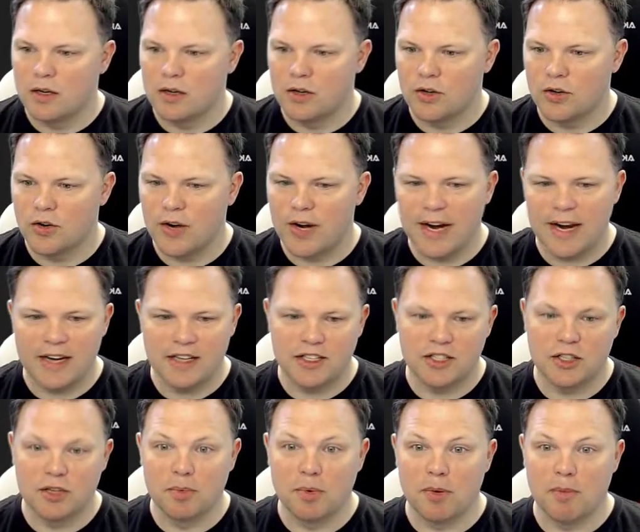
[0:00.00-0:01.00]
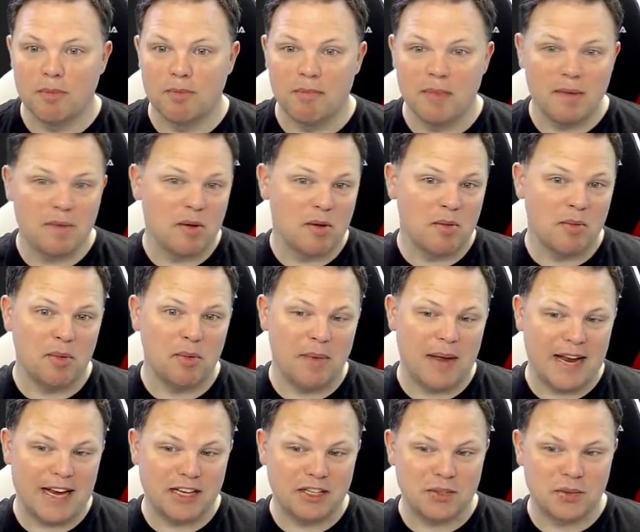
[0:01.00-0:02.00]
Create a super memorable
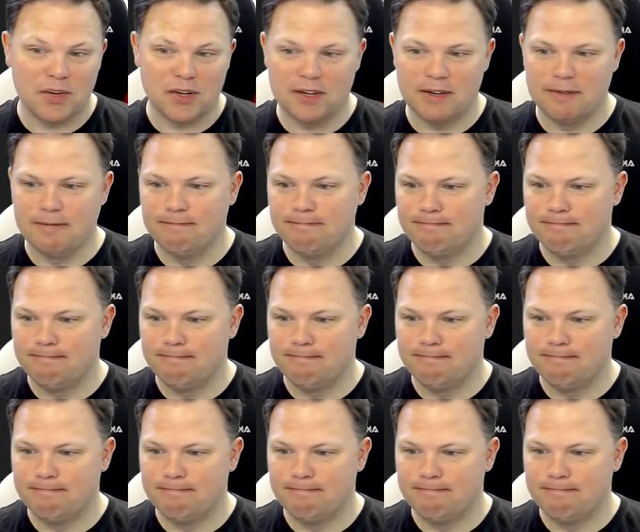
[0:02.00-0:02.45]
password.